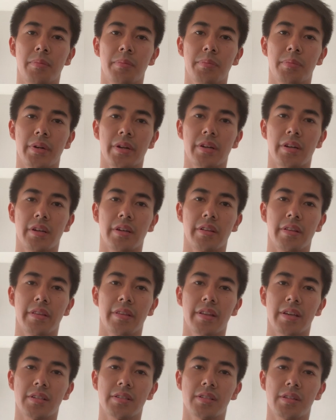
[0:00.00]
But
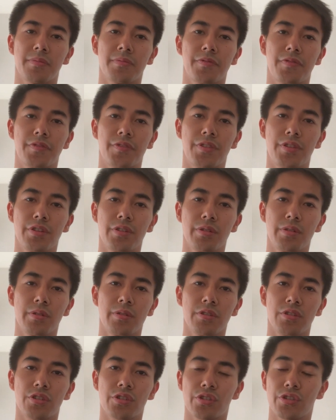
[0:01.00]
there are some
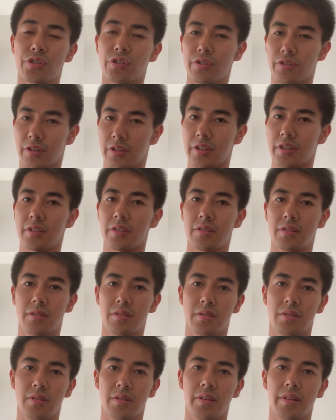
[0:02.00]
few
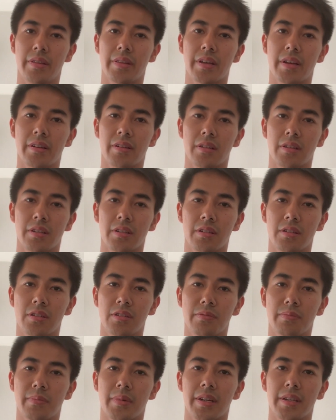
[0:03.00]
shortcuts that
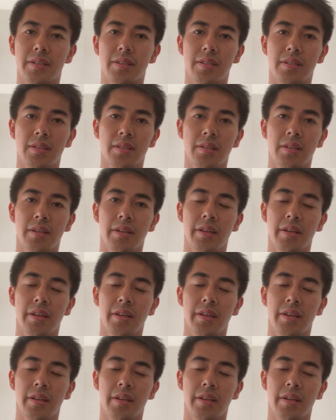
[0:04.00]
you might